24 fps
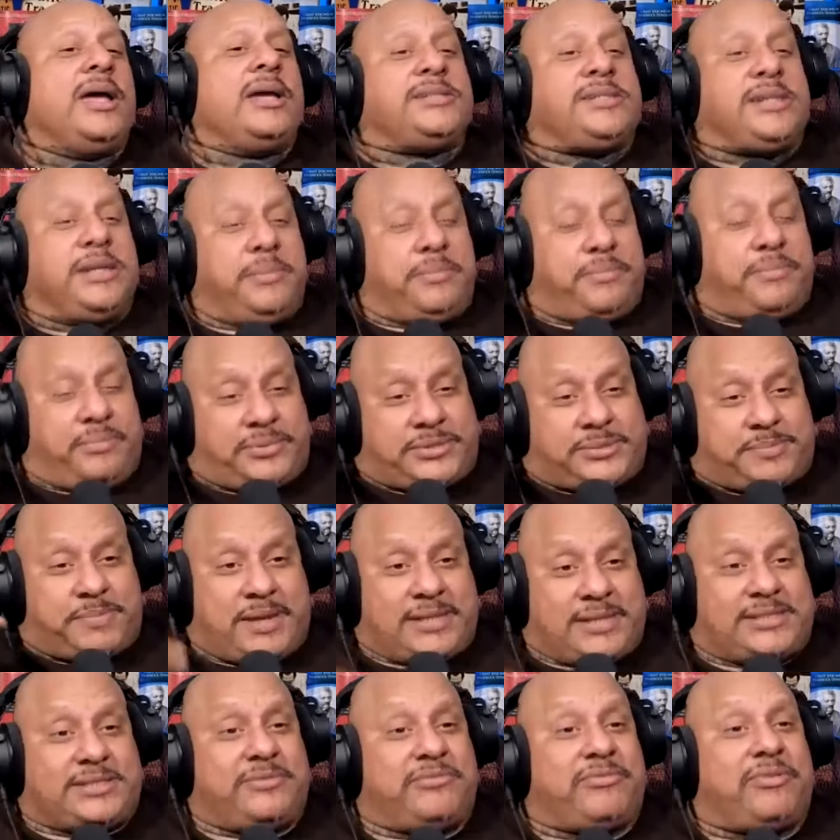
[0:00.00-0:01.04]
She
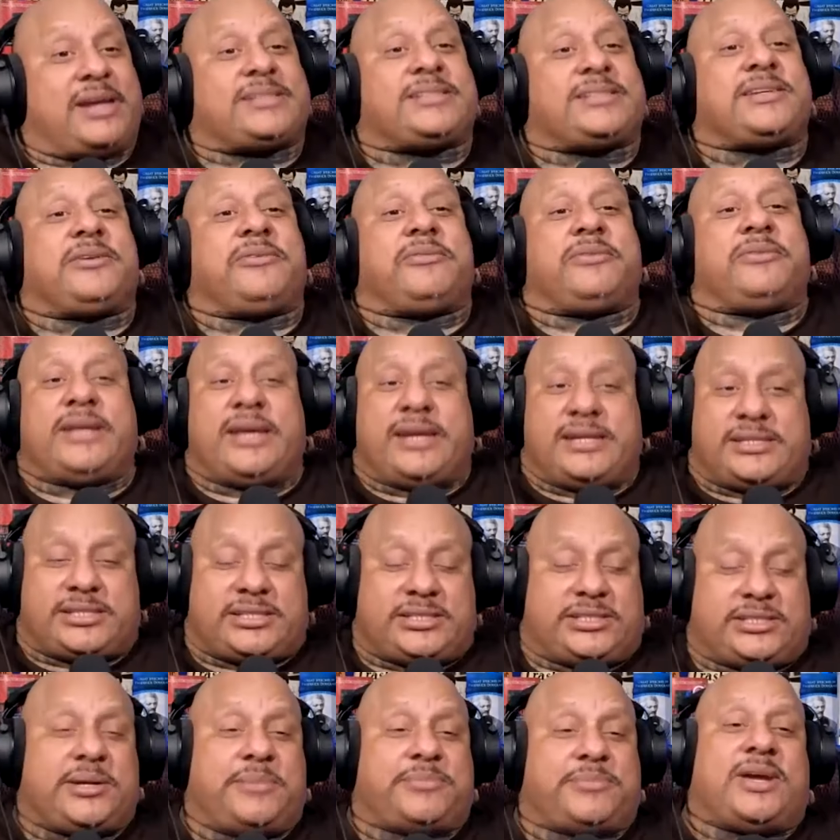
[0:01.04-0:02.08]
spends the rest of the
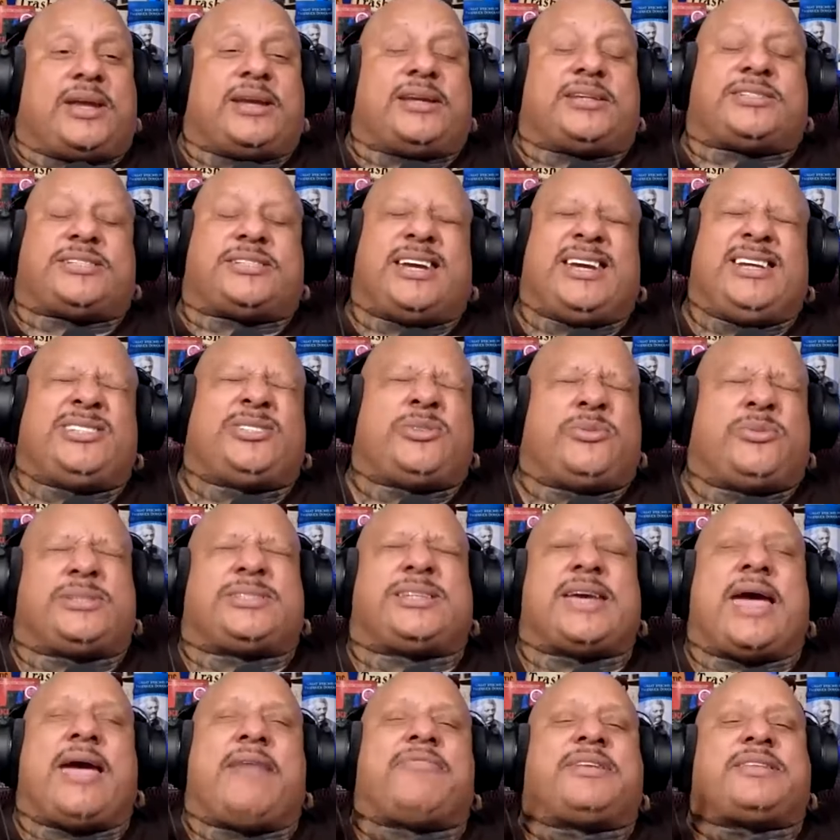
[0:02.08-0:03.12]
relationship trying to change you
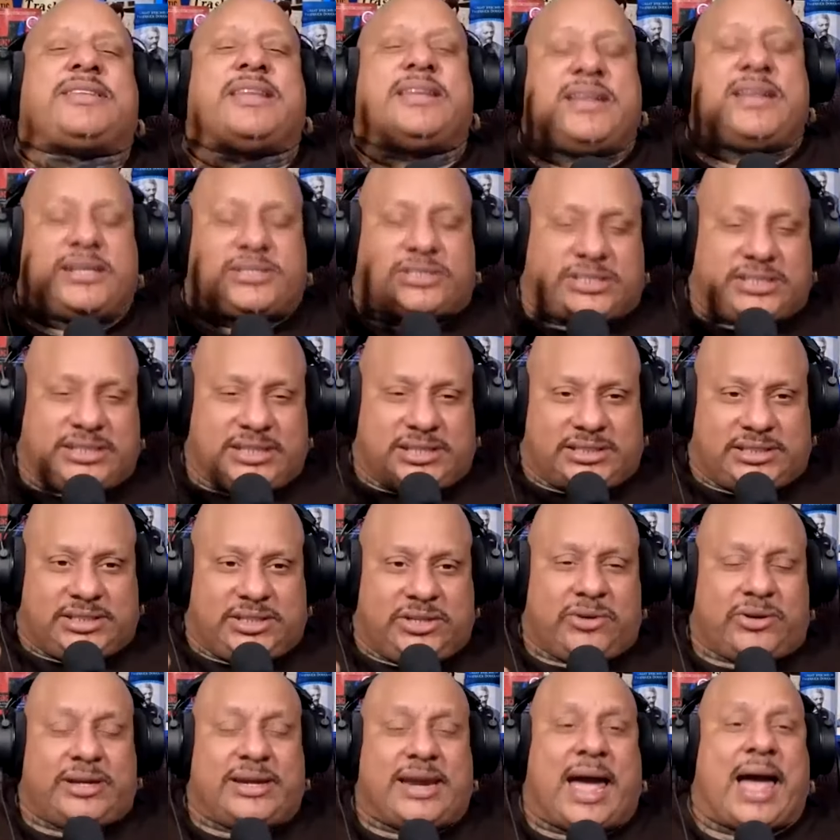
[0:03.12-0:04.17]
into everything that she
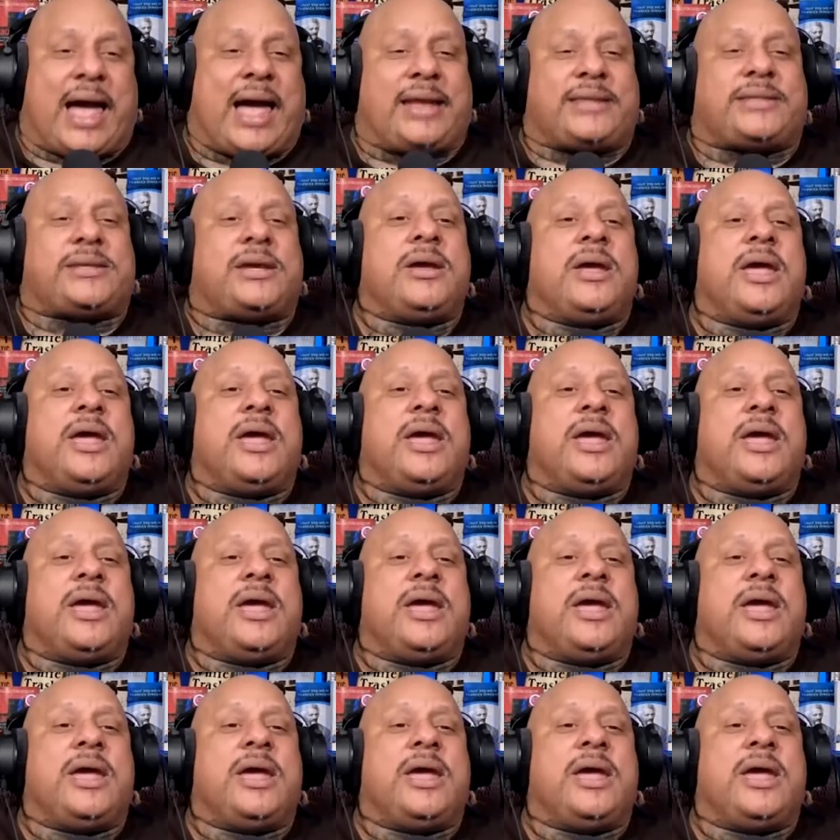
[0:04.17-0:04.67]
you're not.